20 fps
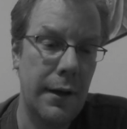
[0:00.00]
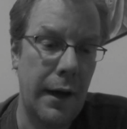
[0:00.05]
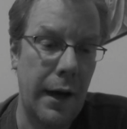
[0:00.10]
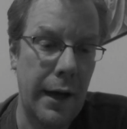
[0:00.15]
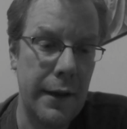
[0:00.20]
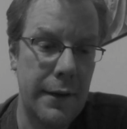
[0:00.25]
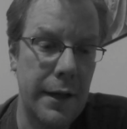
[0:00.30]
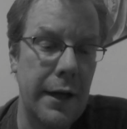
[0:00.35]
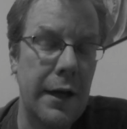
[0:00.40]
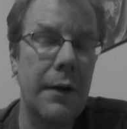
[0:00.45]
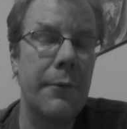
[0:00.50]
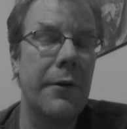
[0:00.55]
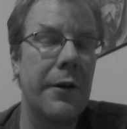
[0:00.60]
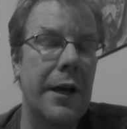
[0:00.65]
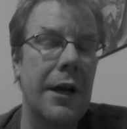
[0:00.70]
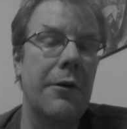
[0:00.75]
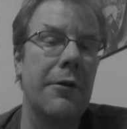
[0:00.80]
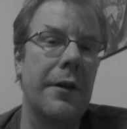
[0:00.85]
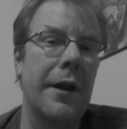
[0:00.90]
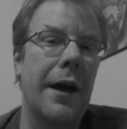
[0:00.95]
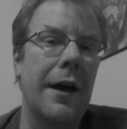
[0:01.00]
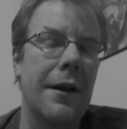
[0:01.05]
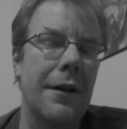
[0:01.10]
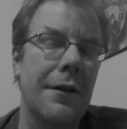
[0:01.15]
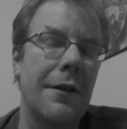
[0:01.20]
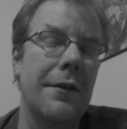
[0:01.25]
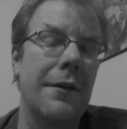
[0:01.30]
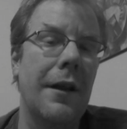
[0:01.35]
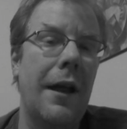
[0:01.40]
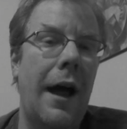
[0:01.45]
I think I'm okay with that.
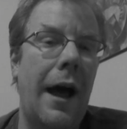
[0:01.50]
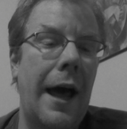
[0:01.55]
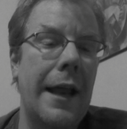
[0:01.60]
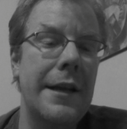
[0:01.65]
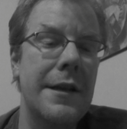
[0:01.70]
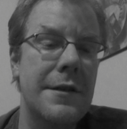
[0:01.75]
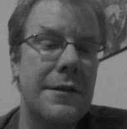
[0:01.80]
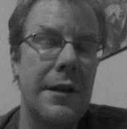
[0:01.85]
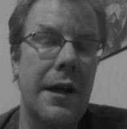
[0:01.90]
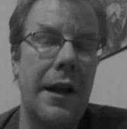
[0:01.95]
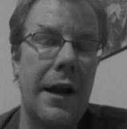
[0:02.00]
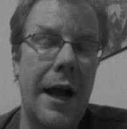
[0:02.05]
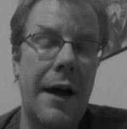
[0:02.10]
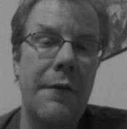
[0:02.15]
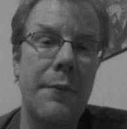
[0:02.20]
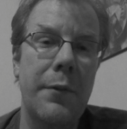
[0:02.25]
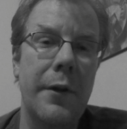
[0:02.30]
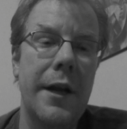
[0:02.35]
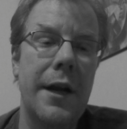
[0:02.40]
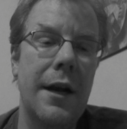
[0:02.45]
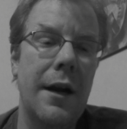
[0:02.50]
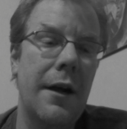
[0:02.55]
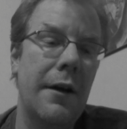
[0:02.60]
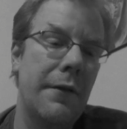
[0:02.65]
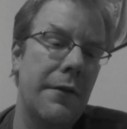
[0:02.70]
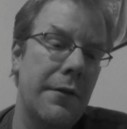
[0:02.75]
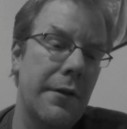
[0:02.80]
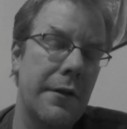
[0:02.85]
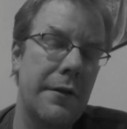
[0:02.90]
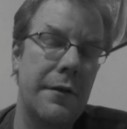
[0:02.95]
I just I haven't played it
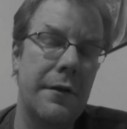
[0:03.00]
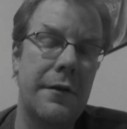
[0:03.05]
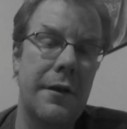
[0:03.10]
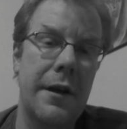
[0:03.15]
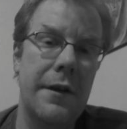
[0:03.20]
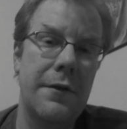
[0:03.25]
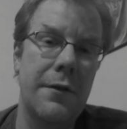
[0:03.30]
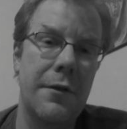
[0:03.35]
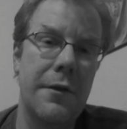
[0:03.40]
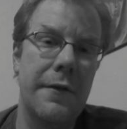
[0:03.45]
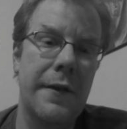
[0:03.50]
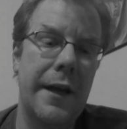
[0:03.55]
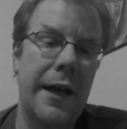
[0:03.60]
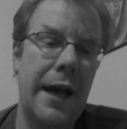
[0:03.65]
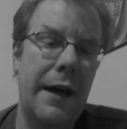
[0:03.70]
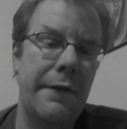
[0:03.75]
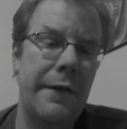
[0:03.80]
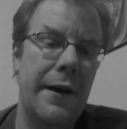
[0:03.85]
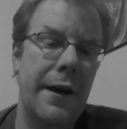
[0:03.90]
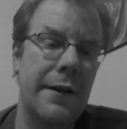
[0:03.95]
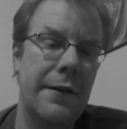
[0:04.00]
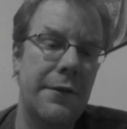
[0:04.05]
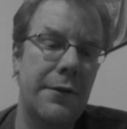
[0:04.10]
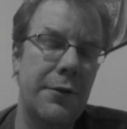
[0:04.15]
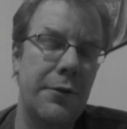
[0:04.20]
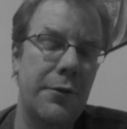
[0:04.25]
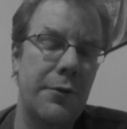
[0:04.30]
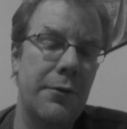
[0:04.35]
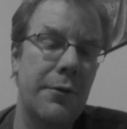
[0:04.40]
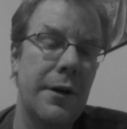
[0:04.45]
enough, so it's just it's sort of a caveat
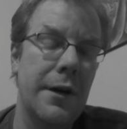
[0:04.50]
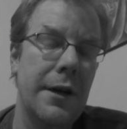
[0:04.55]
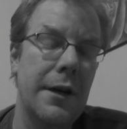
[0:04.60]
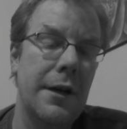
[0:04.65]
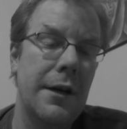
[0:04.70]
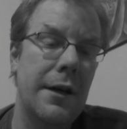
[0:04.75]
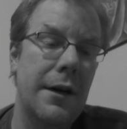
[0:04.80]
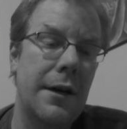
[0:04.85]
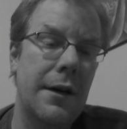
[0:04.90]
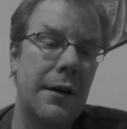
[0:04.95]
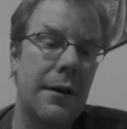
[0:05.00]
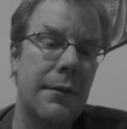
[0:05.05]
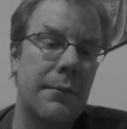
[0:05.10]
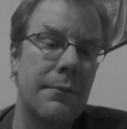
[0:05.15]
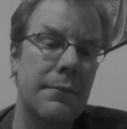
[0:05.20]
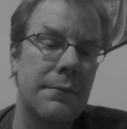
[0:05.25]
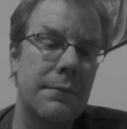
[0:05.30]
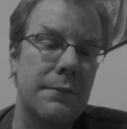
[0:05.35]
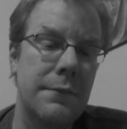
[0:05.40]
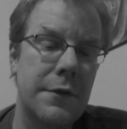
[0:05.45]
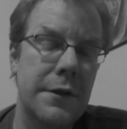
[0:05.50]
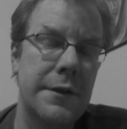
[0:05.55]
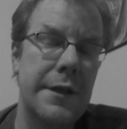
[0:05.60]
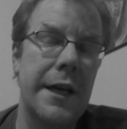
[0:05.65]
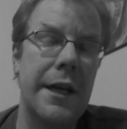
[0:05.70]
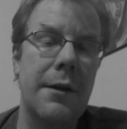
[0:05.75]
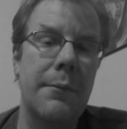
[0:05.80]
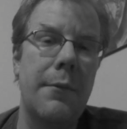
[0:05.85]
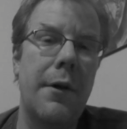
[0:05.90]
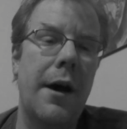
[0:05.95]
to um, to
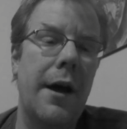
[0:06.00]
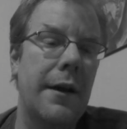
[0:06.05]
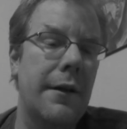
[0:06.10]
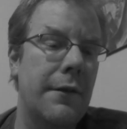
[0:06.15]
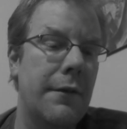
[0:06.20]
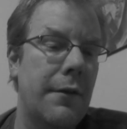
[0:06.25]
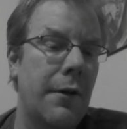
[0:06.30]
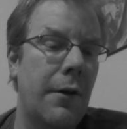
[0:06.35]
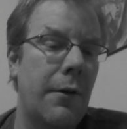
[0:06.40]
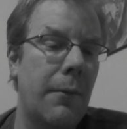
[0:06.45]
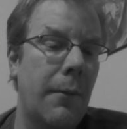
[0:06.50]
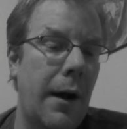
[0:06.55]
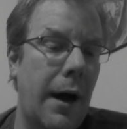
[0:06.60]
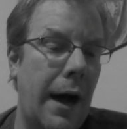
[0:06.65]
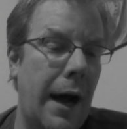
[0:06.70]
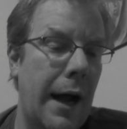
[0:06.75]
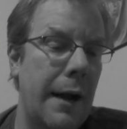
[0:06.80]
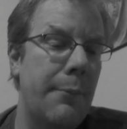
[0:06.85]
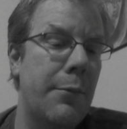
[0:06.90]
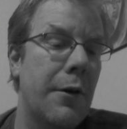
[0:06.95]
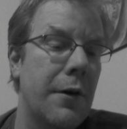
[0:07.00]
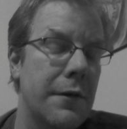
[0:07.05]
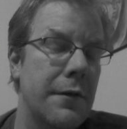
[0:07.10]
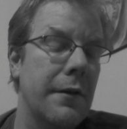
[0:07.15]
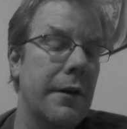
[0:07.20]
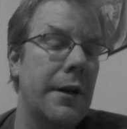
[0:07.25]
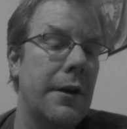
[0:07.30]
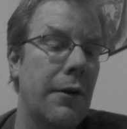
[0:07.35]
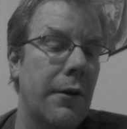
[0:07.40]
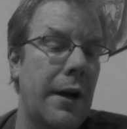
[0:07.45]
take in mind. So I
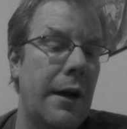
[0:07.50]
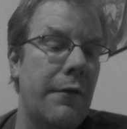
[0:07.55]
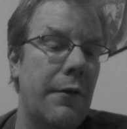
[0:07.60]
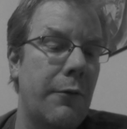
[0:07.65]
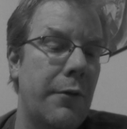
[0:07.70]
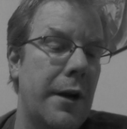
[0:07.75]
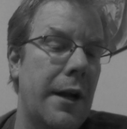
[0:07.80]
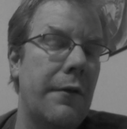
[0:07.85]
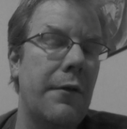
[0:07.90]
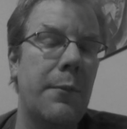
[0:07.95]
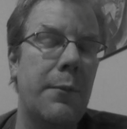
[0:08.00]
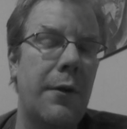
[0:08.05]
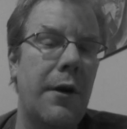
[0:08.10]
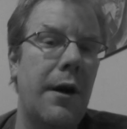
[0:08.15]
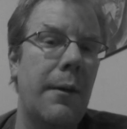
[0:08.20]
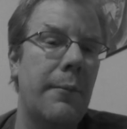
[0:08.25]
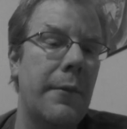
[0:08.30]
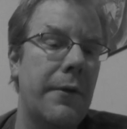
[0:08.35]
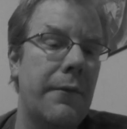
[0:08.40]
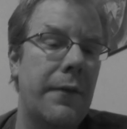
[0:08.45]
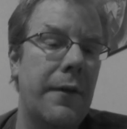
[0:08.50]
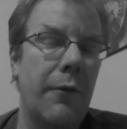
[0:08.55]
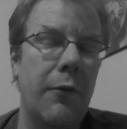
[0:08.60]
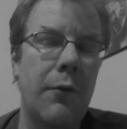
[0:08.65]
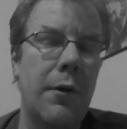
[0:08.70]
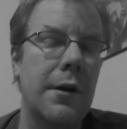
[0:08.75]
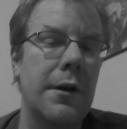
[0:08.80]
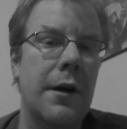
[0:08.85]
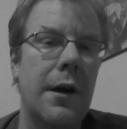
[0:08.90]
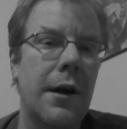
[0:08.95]
personally don't have wouldn't have a problem if the
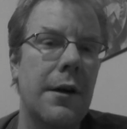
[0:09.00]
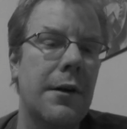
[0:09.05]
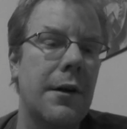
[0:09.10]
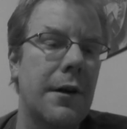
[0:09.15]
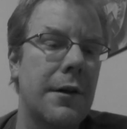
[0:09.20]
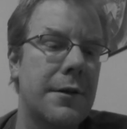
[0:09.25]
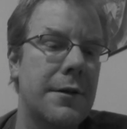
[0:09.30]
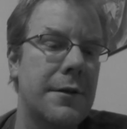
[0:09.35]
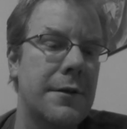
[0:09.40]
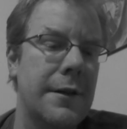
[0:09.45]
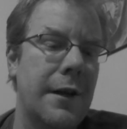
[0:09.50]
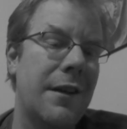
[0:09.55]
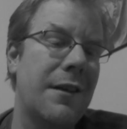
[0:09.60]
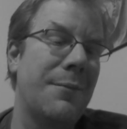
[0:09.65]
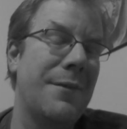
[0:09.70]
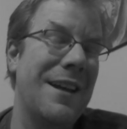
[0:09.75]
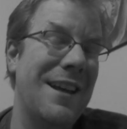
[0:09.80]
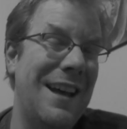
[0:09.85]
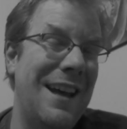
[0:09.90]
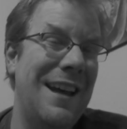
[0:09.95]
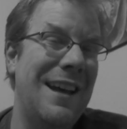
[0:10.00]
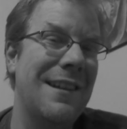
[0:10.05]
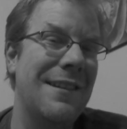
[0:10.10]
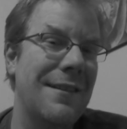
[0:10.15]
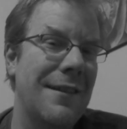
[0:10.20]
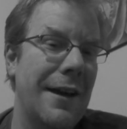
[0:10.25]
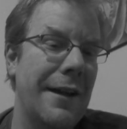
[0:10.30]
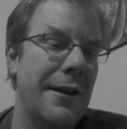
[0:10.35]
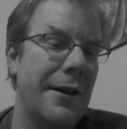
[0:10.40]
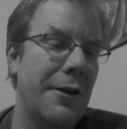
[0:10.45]
one god card turns out to be eh,
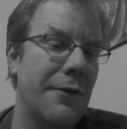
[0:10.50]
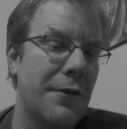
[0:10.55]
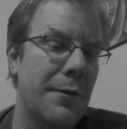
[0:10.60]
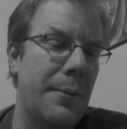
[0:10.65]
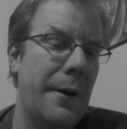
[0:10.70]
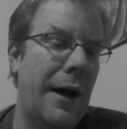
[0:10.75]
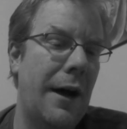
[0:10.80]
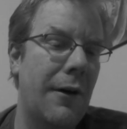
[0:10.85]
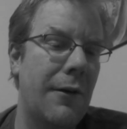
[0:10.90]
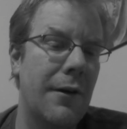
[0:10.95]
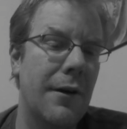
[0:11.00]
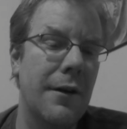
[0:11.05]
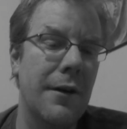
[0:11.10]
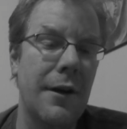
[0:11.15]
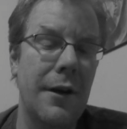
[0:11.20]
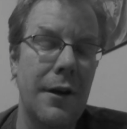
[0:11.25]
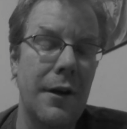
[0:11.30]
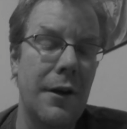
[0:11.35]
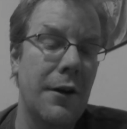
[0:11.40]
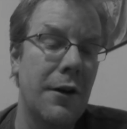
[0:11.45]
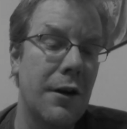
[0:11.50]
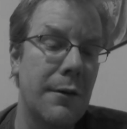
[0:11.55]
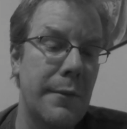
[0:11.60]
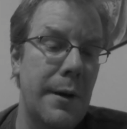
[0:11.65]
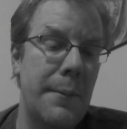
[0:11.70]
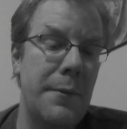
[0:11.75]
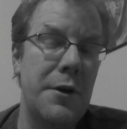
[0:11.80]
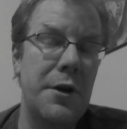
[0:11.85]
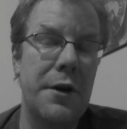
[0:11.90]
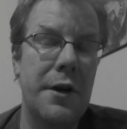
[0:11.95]
slightly overpowered, or
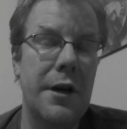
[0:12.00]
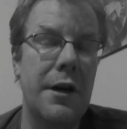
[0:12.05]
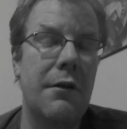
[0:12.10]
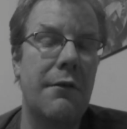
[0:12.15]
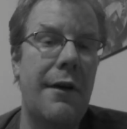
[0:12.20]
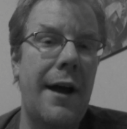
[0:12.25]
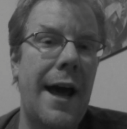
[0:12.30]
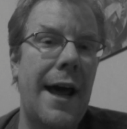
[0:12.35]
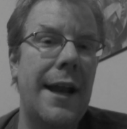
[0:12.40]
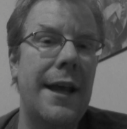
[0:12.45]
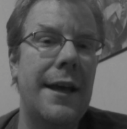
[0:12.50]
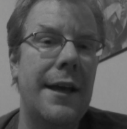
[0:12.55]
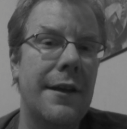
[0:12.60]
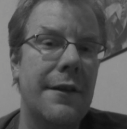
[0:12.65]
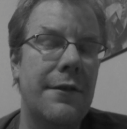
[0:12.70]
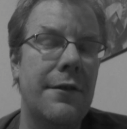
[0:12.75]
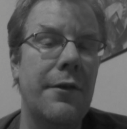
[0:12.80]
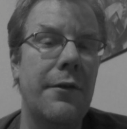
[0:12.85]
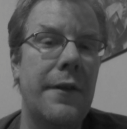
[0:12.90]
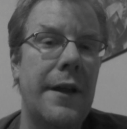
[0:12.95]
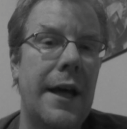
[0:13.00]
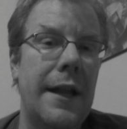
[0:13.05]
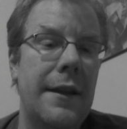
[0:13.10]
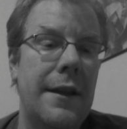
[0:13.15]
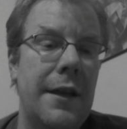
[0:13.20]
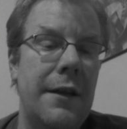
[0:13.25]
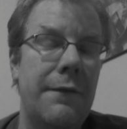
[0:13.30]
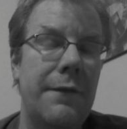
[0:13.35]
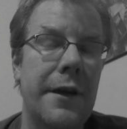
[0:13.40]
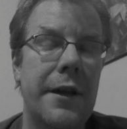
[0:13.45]
maybe you can errata it so that
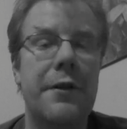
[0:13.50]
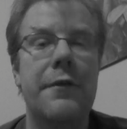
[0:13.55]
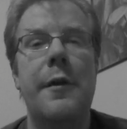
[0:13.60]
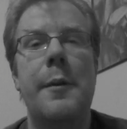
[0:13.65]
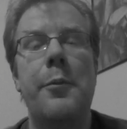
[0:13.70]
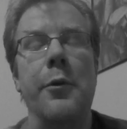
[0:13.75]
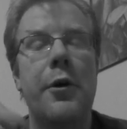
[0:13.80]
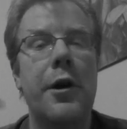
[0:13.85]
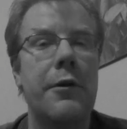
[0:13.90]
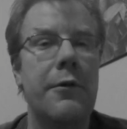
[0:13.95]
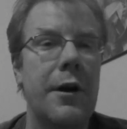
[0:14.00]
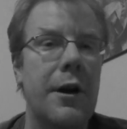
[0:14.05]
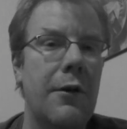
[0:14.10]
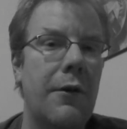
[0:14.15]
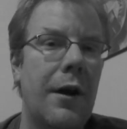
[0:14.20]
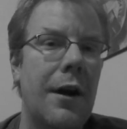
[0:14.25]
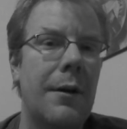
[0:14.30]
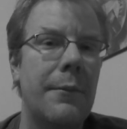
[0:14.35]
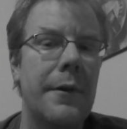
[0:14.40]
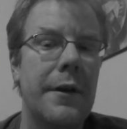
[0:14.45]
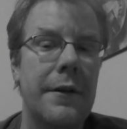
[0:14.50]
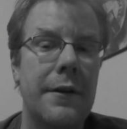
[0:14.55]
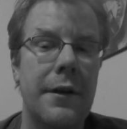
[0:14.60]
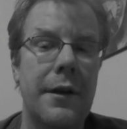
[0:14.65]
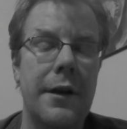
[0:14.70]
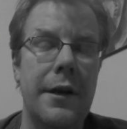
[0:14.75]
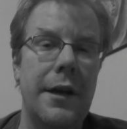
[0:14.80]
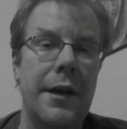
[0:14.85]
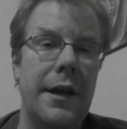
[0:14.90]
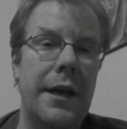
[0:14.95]
the victory point requirement
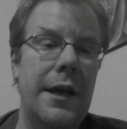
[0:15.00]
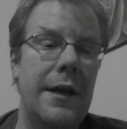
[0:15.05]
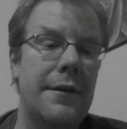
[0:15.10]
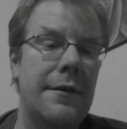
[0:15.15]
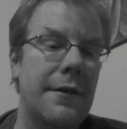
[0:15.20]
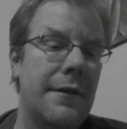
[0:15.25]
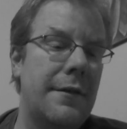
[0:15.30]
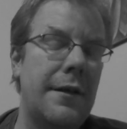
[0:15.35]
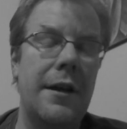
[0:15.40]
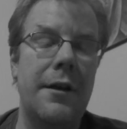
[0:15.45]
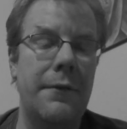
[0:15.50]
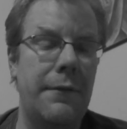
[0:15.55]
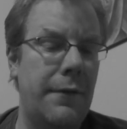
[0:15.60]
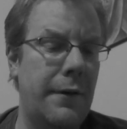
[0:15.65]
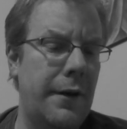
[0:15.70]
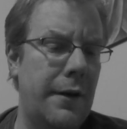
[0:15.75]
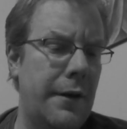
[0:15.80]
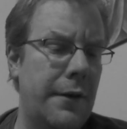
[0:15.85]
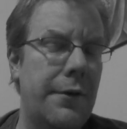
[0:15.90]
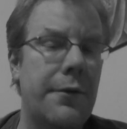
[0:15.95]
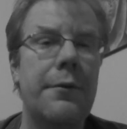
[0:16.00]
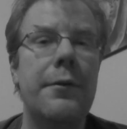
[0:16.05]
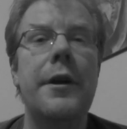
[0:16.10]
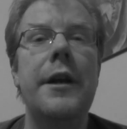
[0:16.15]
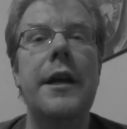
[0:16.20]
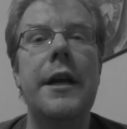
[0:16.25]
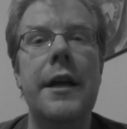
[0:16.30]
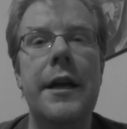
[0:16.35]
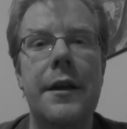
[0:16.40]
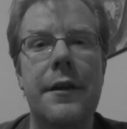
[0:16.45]
is instead of uh,
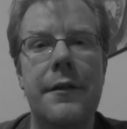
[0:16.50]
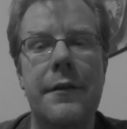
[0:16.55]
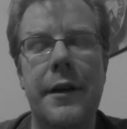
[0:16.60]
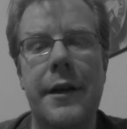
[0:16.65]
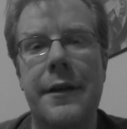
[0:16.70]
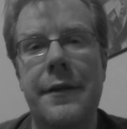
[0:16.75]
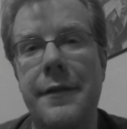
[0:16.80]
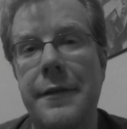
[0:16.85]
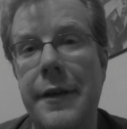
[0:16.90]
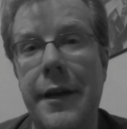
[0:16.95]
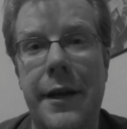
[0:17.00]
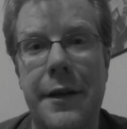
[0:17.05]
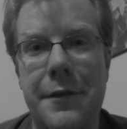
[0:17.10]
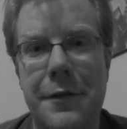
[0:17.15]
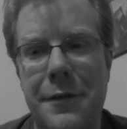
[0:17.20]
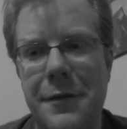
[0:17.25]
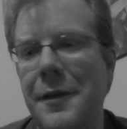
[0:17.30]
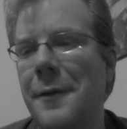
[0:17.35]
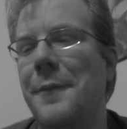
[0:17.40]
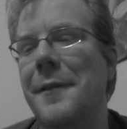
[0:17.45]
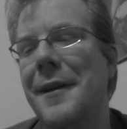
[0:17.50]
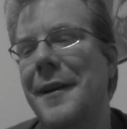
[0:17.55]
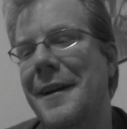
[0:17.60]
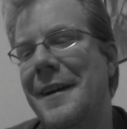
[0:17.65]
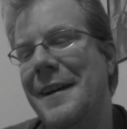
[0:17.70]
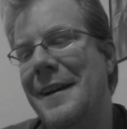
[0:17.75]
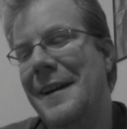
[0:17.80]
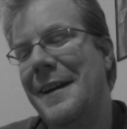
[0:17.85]
three, it's like six or something.